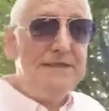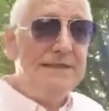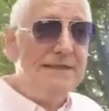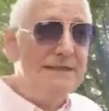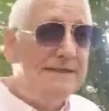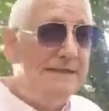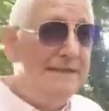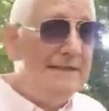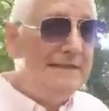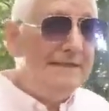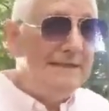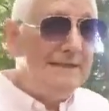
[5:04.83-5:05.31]

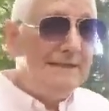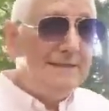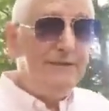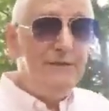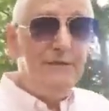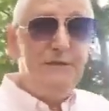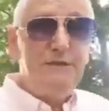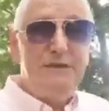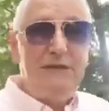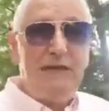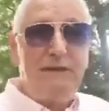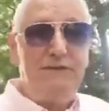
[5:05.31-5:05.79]
Now,
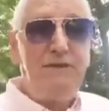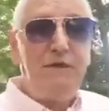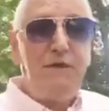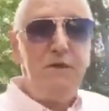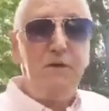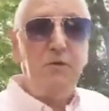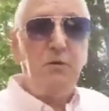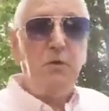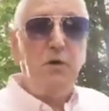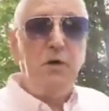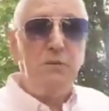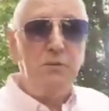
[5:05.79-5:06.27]
you don't have
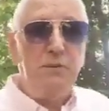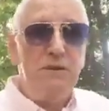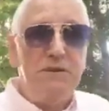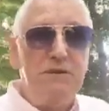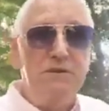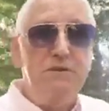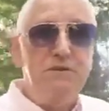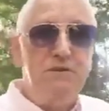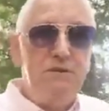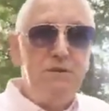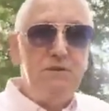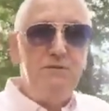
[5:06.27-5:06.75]
to go to work
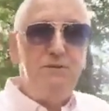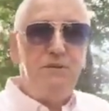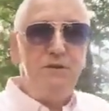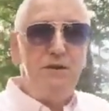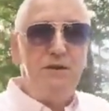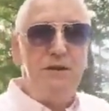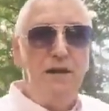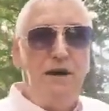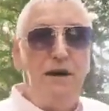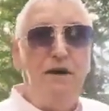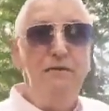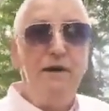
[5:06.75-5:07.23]
because you've
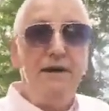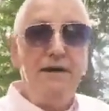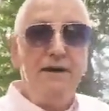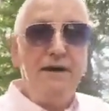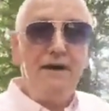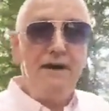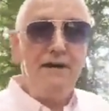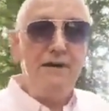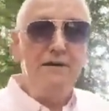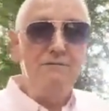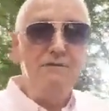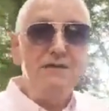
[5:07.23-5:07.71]
got a life
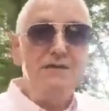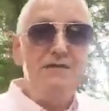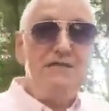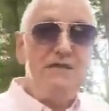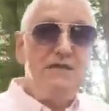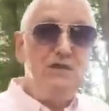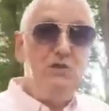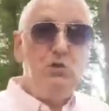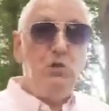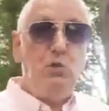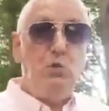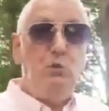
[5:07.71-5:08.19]
and a
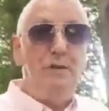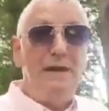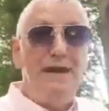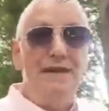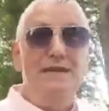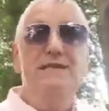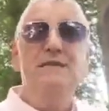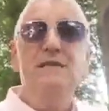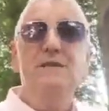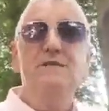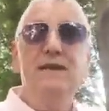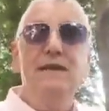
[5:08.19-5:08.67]
residual
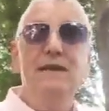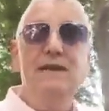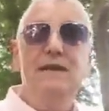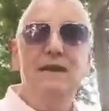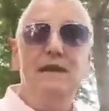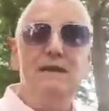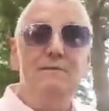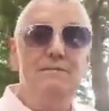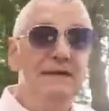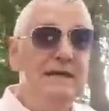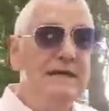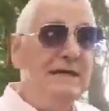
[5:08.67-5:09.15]
passive
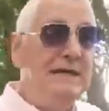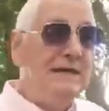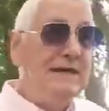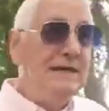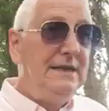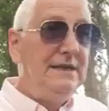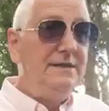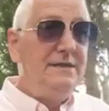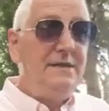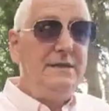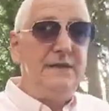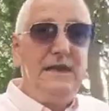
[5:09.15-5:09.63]
income
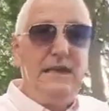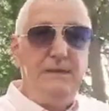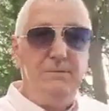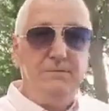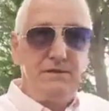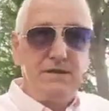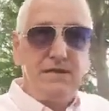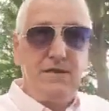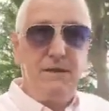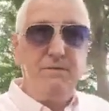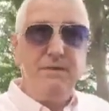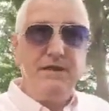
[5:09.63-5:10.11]
that
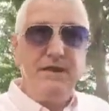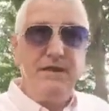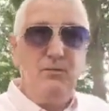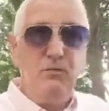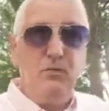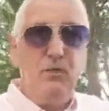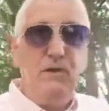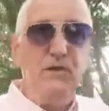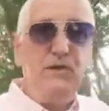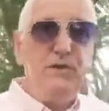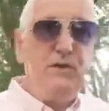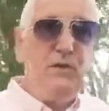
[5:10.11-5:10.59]
keeps coming
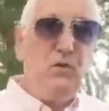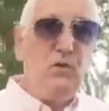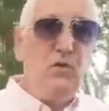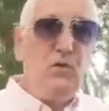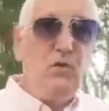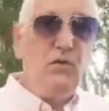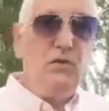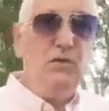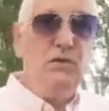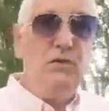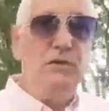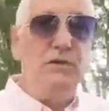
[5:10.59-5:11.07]
in, whether
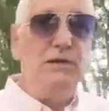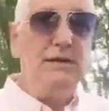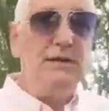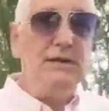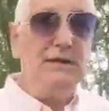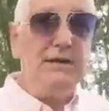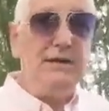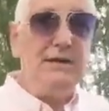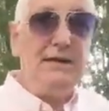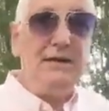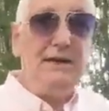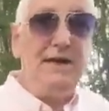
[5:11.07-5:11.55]
you're
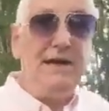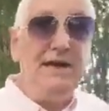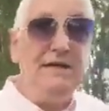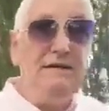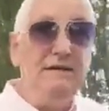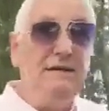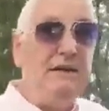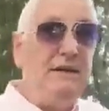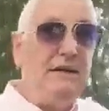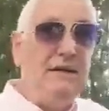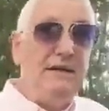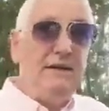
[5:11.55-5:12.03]

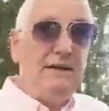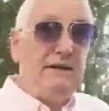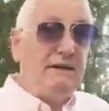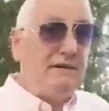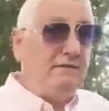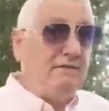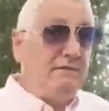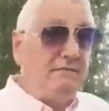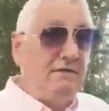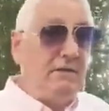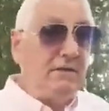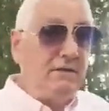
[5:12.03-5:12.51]
in
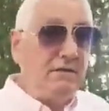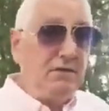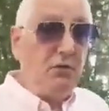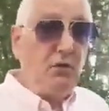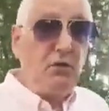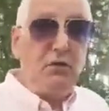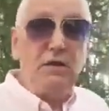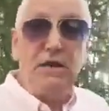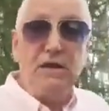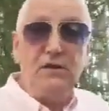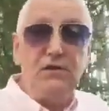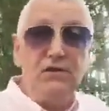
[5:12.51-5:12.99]

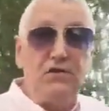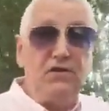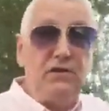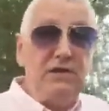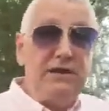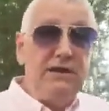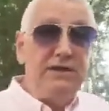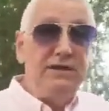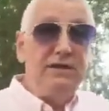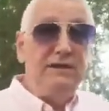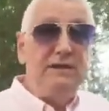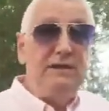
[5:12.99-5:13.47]
your
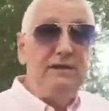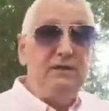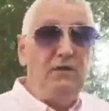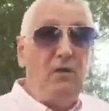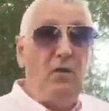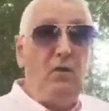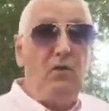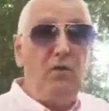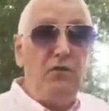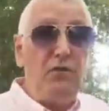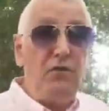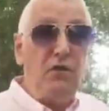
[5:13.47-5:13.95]
country
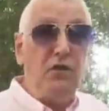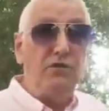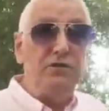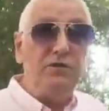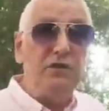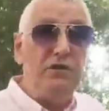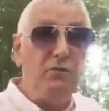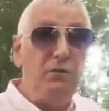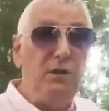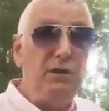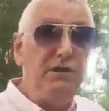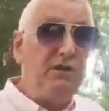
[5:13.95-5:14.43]
or
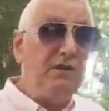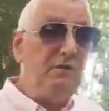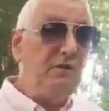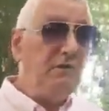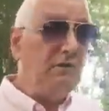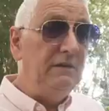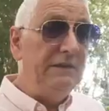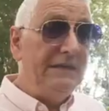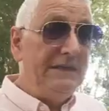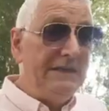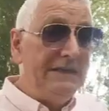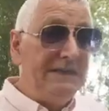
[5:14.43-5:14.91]
not, whether
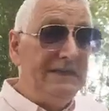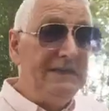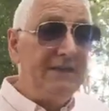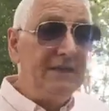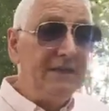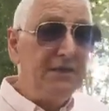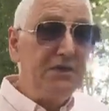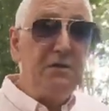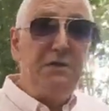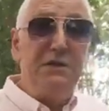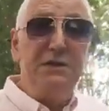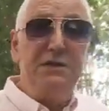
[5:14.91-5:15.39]
you're
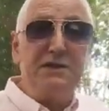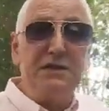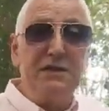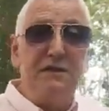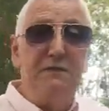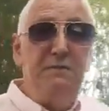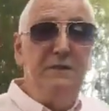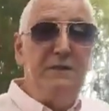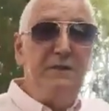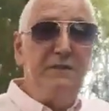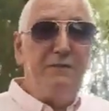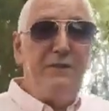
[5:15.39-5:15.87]
doing
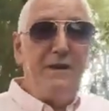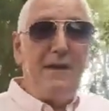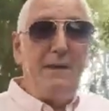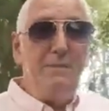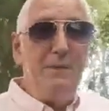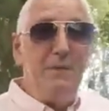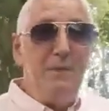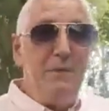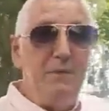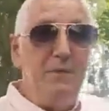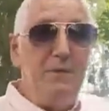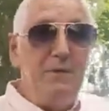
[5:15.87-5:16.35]
stuff with your
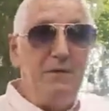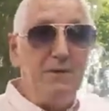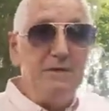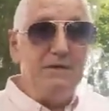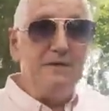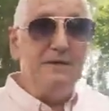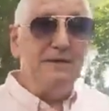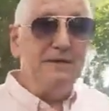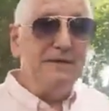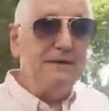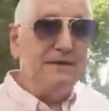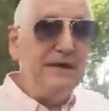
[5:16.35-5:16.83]
family or
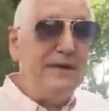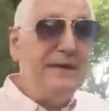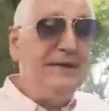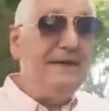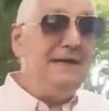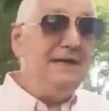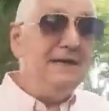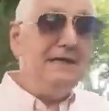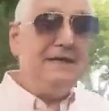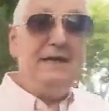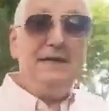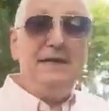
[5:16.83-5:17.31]
not,
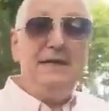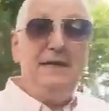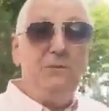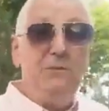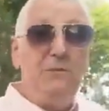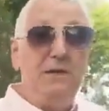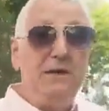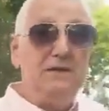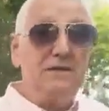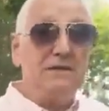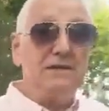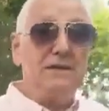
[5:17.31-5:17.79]
day in, day
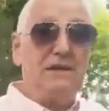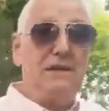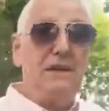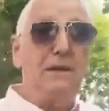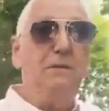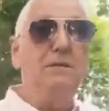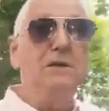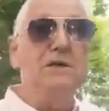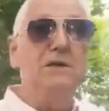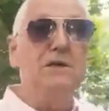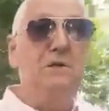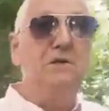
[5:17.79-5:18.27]
out, because the
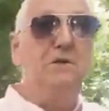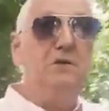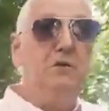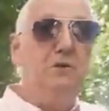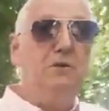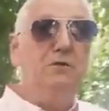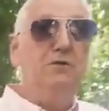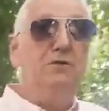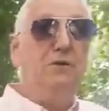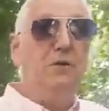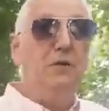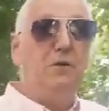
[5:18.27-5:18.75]
company's doing
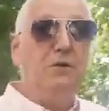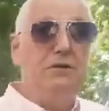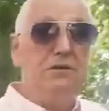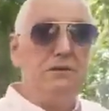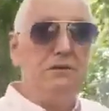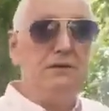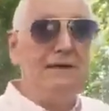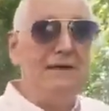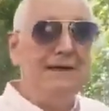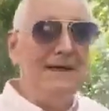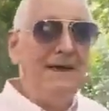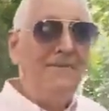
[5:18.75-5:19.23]
it all
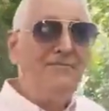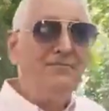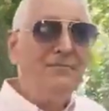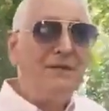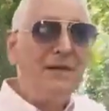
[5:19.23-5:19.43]
for you.